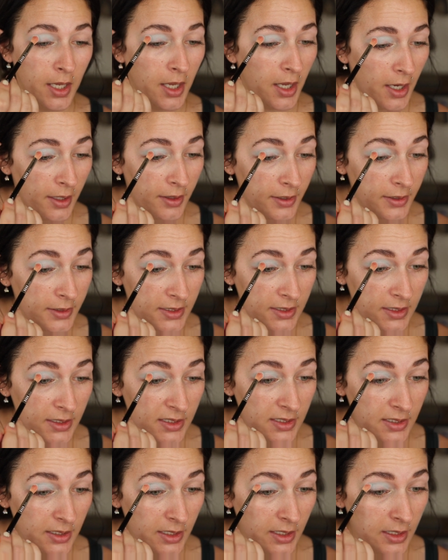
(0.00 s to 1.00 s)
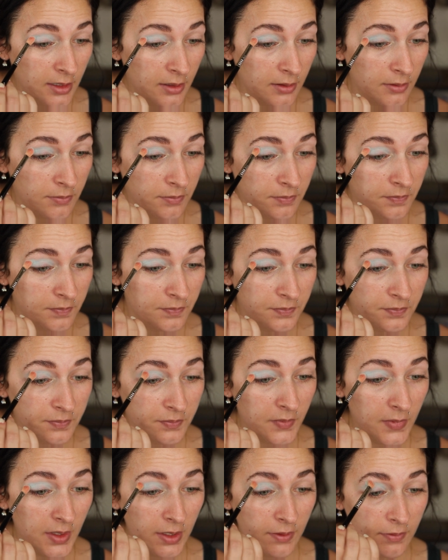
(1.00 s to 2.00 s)
And then since then,
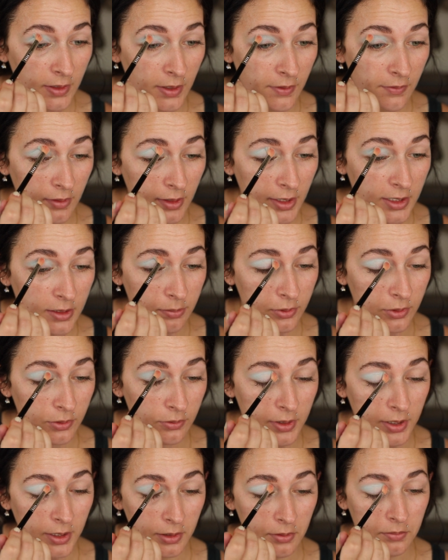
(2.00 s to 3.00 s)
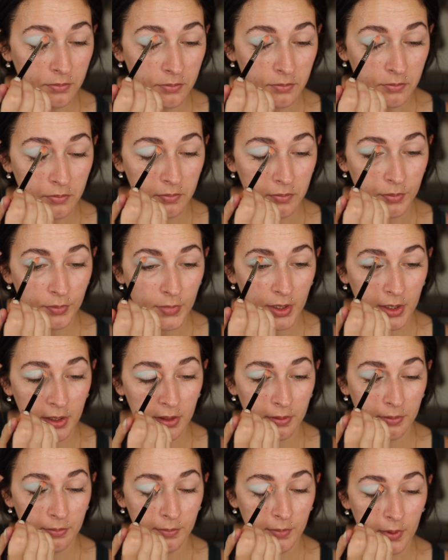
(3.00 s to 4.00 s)
I've never liked blue again,
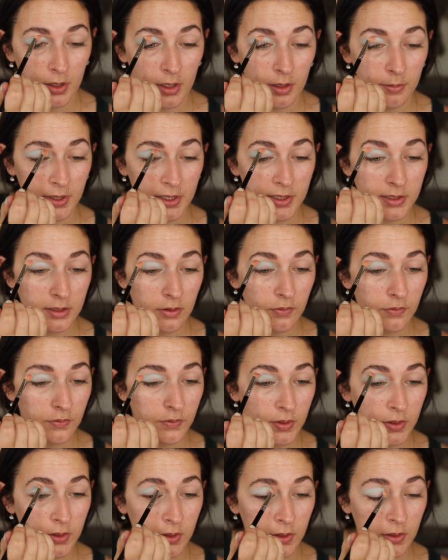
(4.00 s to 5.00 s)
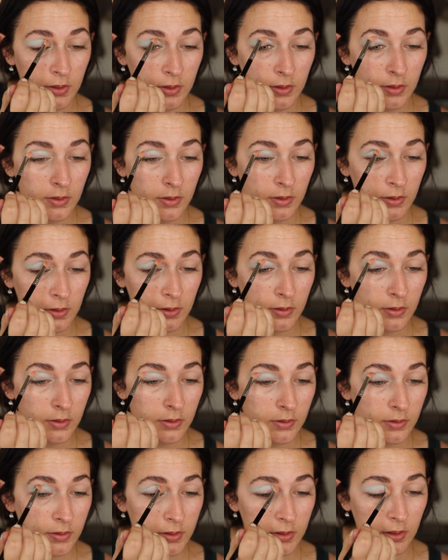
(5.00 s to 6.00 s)
like, on myself.
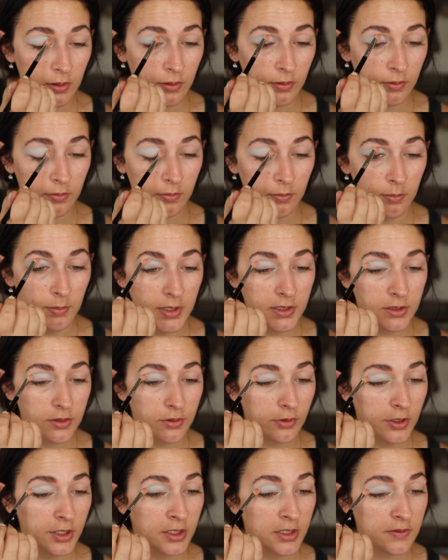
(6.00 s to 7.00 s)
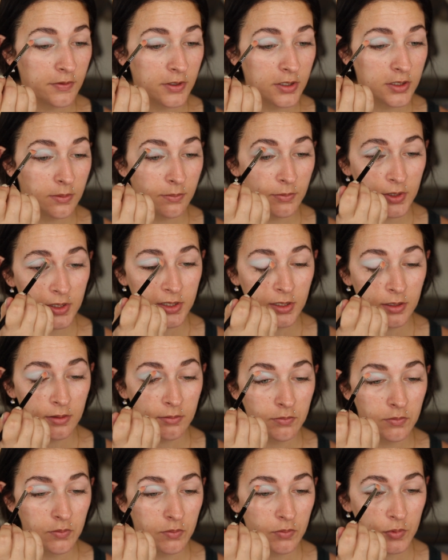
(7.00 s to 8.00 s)
So mint greens, for some
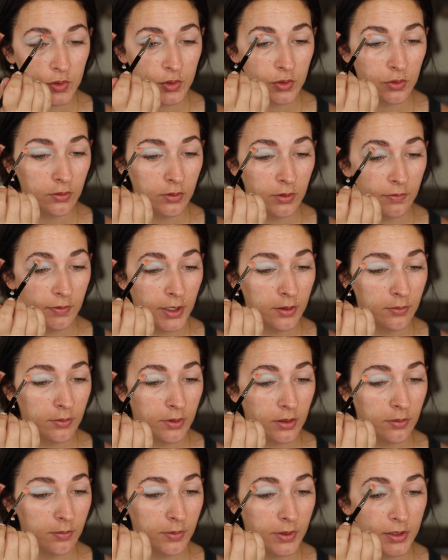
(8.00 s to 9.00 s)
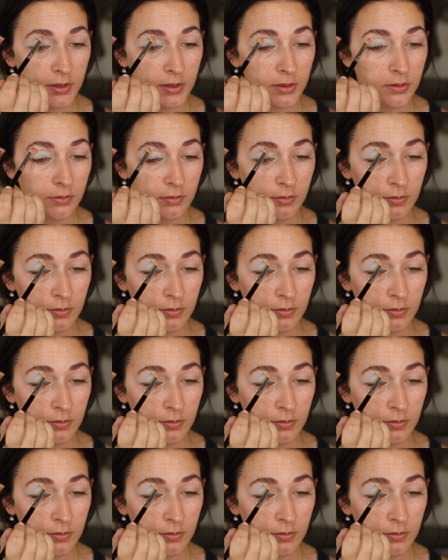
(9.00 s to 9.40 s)
reason, totally fine with. But